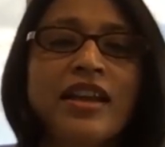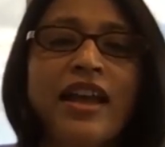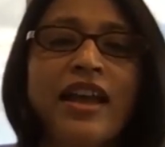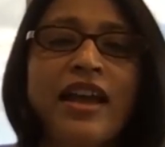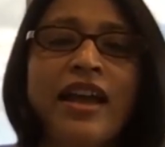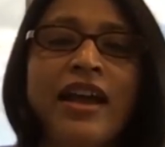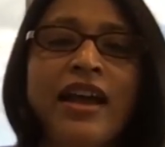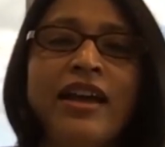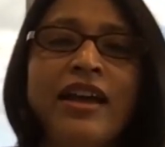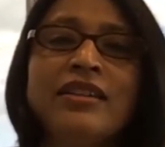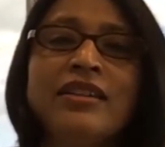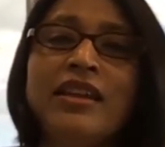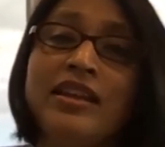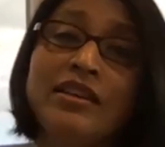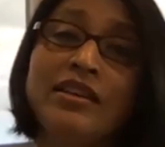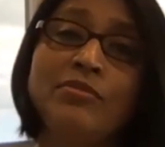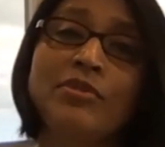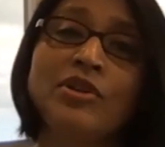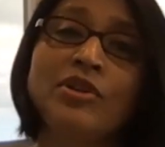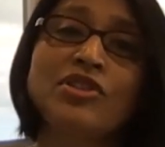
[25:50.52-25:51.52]
and an
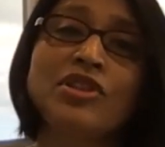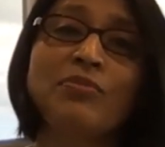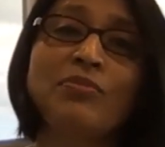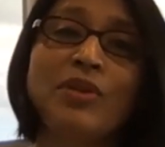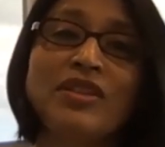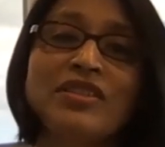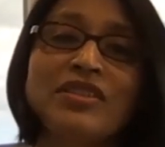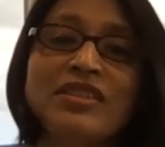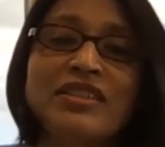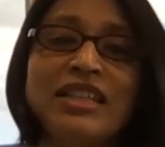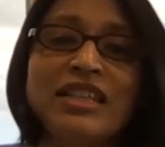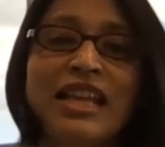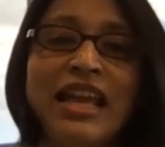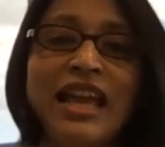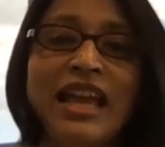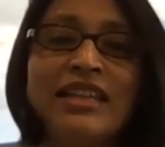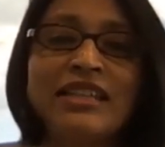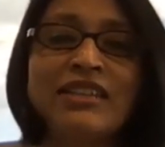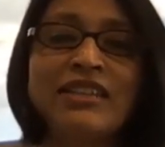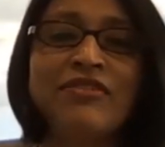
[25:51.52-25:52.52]
emerging presence in
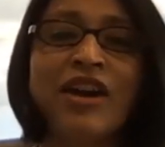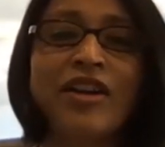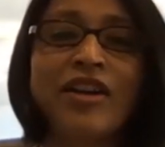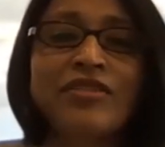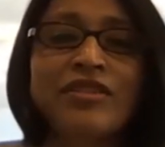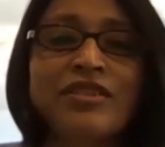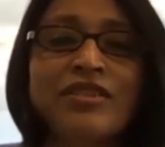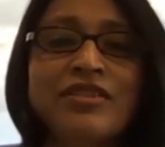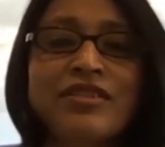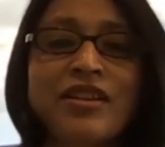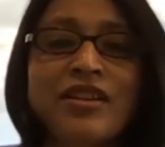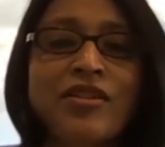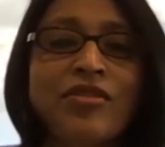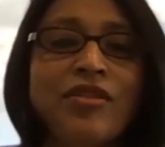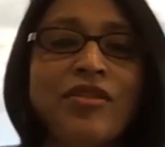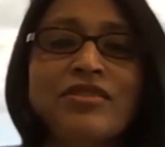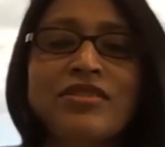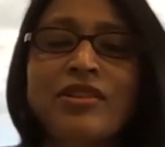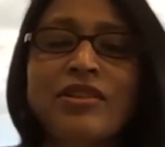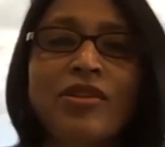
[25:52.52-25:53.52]
antivirals
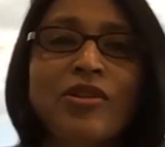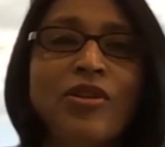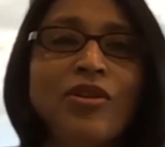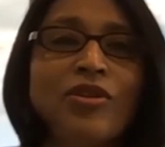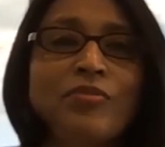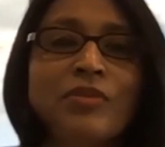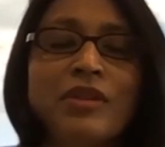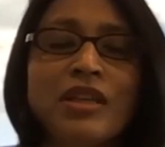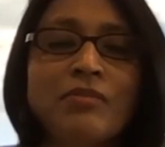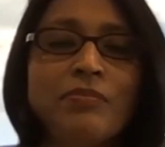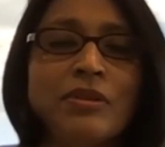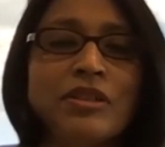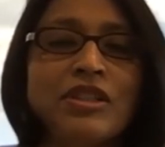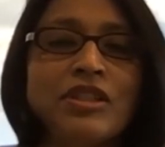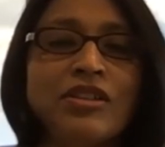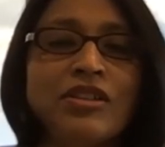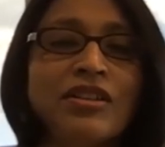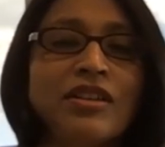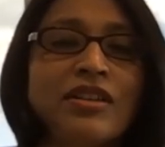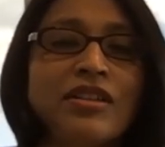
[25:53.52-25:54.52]
across the globe, in
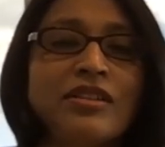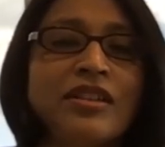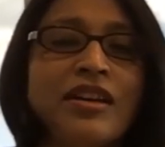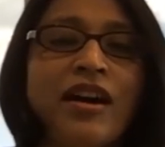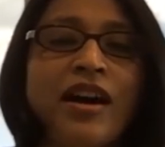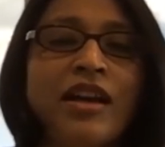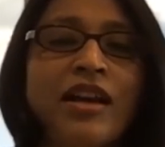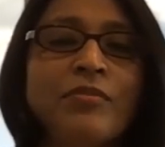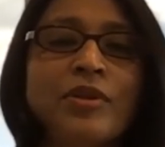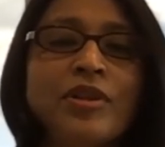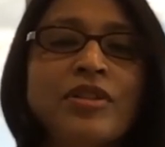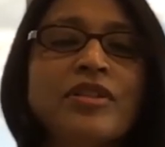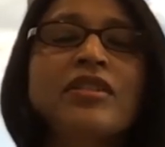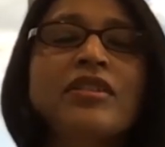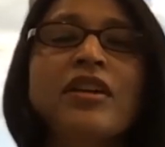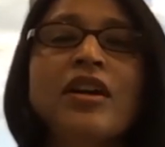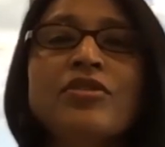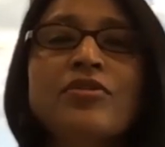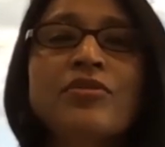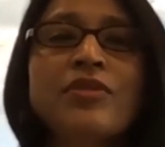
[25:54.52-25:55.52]
particular in the high burden
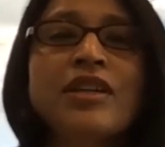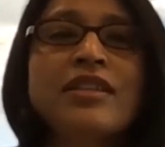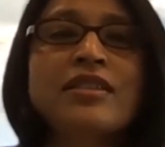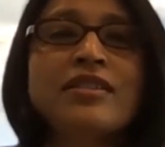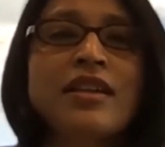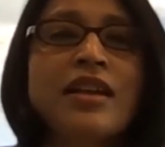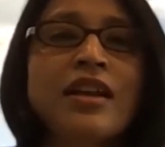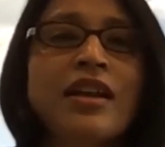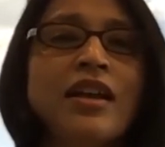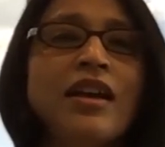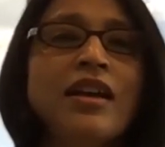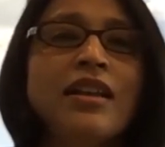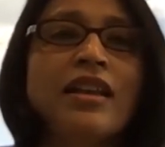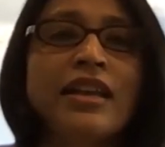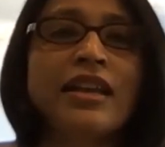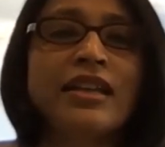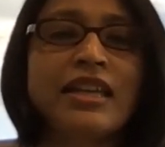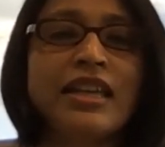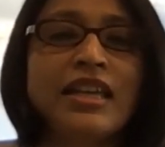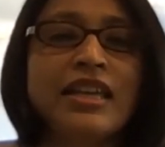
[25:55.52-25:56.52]
countries
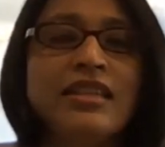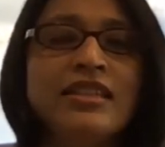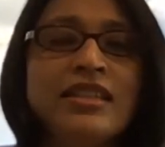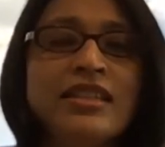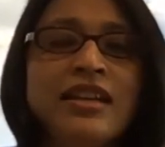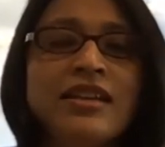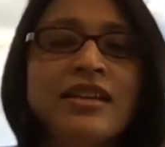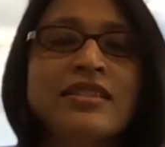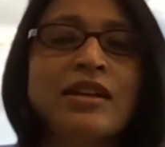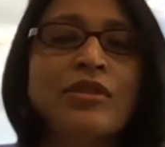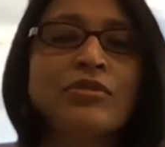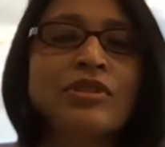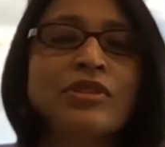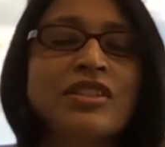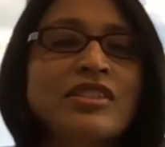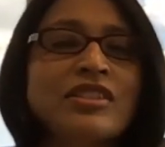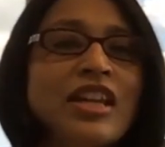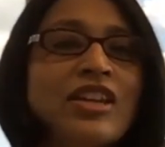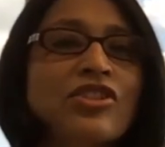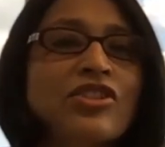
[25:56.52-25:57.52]
like India,
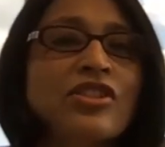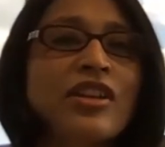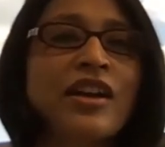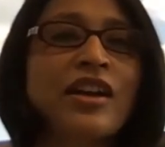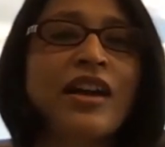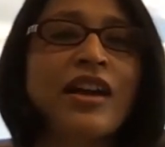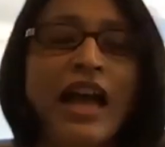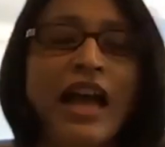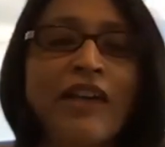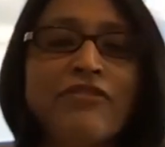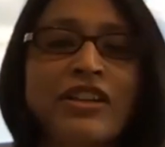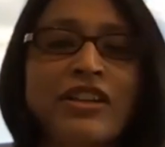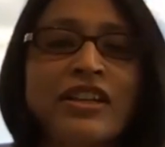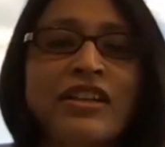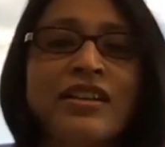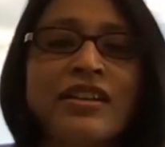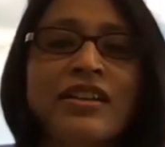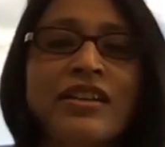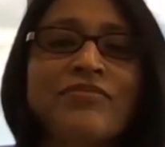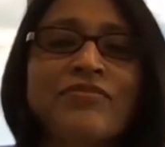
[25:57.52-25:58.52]
Southeast Asia,
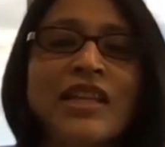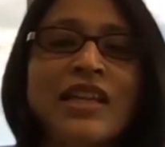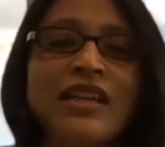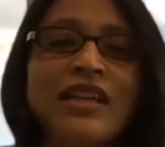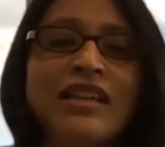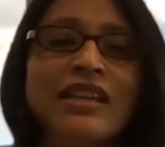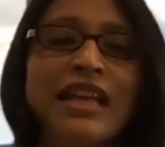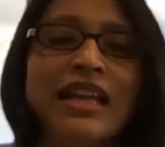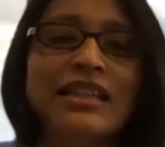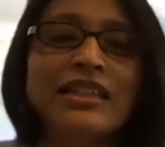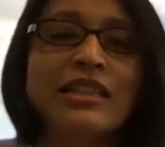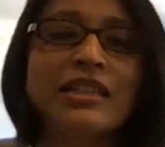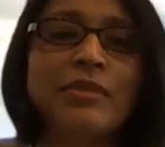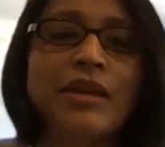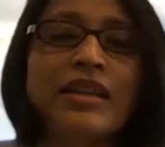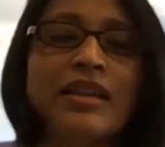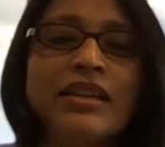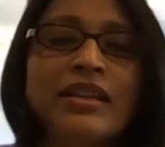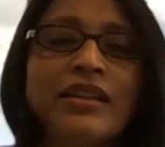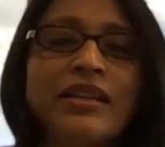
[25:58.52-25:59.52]
Africa, Latin
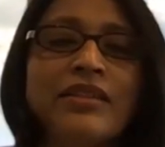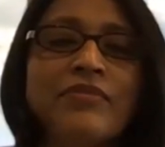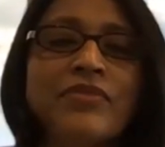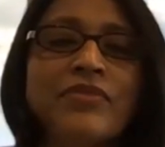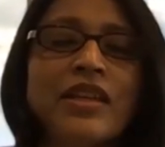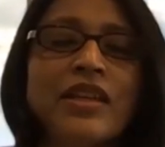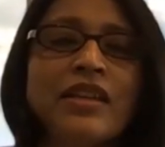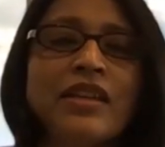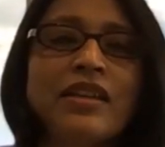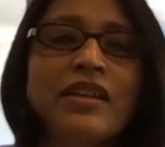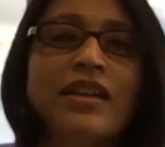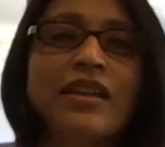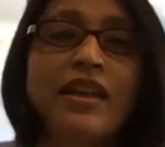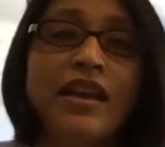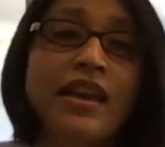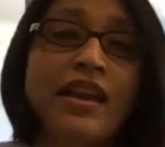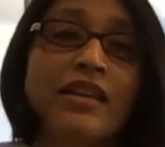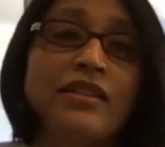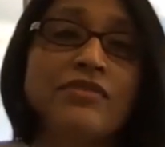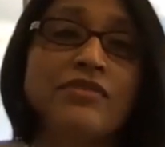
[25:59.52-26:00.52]
America.
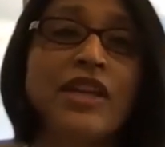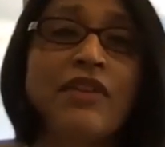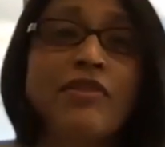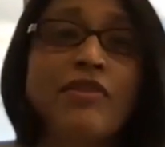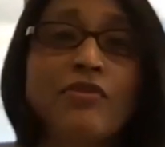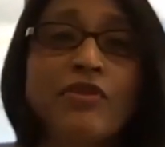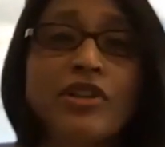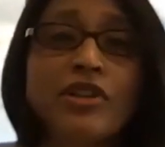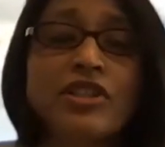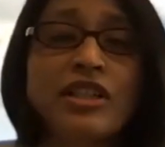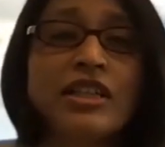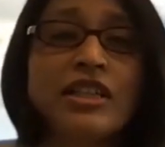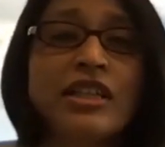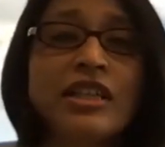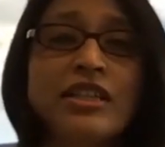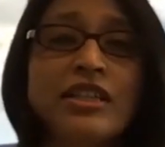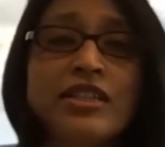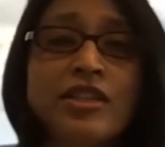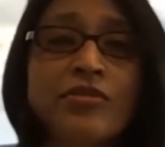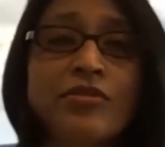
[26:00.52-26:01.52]
And we have a vertically
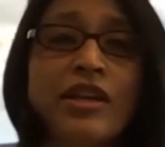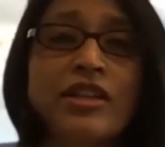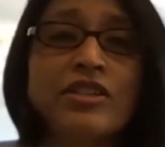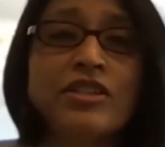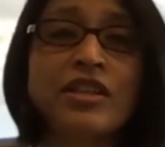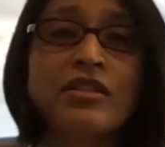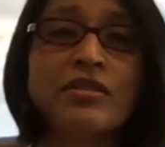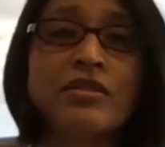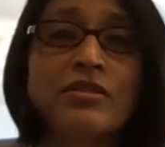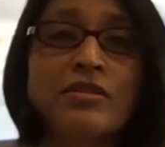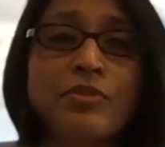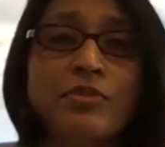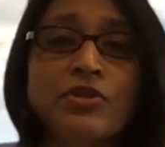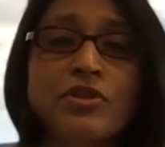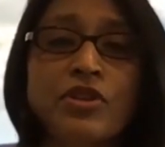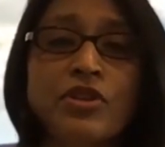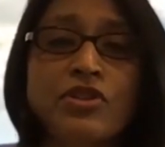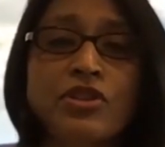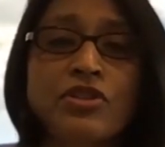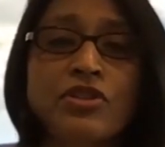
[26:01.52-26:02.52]
integrated
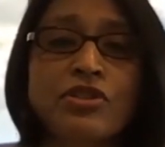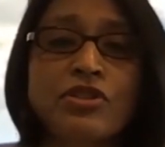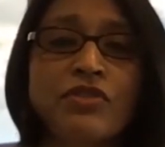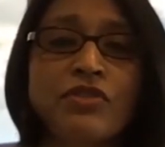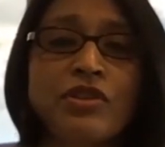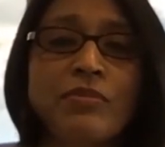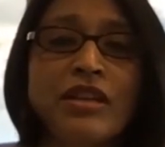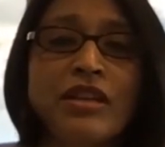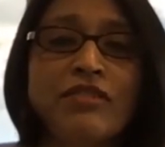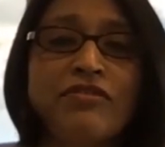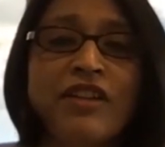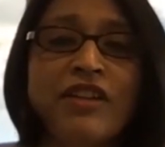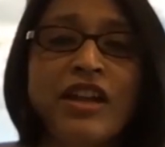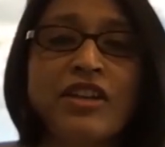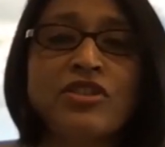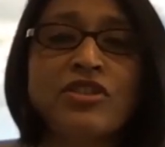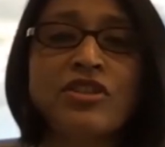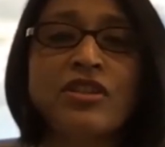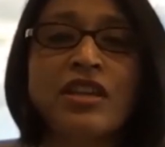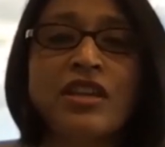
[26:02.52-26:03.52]
position. So we
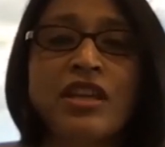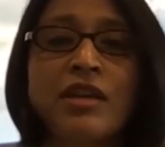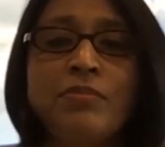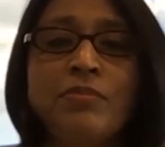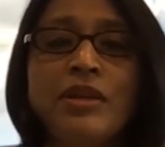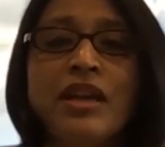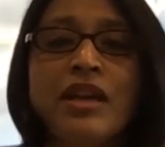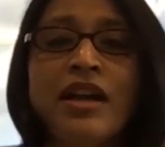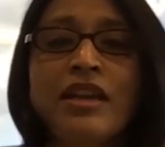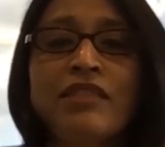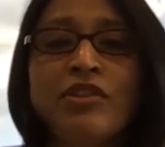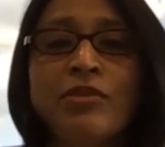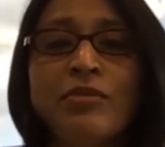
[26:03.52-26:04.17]
manufacture the API, we